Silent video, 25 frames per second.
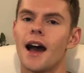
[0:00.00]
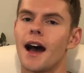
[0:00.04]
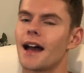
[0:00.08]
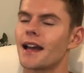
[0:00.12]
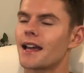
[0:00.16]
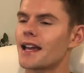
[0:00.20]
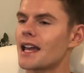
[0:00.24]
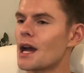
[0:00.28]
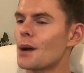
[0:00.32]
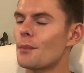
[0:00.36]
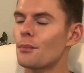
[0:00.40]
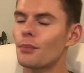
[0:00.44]

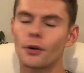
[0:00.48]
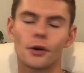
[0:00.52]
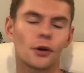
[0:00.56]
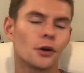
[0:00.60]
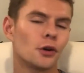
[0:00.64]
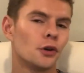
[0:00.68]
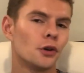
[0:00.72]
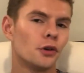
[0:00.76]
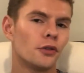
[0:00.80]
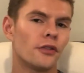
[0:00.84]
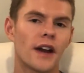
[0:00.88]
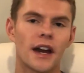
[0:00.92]
I can't
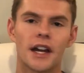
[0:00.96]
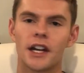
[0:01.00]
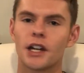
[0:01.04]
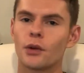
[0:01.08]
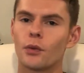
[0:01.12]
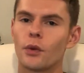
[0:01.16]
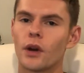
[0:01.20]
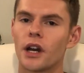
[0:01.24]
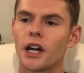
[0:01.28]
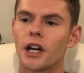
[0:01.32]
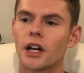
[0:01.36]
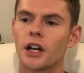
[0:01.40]
prove
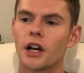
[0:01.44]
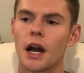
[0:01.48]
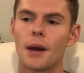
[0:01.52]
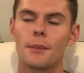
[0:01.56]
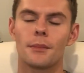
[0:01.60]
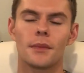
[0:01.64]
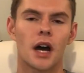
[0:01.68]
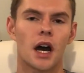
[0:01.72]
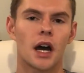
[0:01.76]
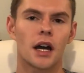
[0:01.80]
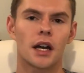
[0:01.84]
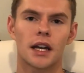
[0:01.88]
anywhere,
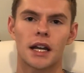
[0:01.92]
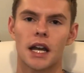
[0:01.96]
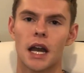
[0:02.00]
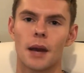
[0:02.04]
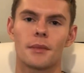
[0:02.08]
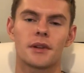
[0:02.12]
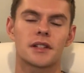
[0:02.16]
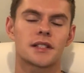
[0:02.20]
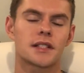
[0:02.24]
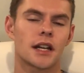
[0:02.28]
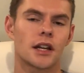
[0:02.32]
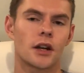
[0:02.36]
I'm not a
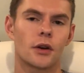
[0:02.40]
chemist,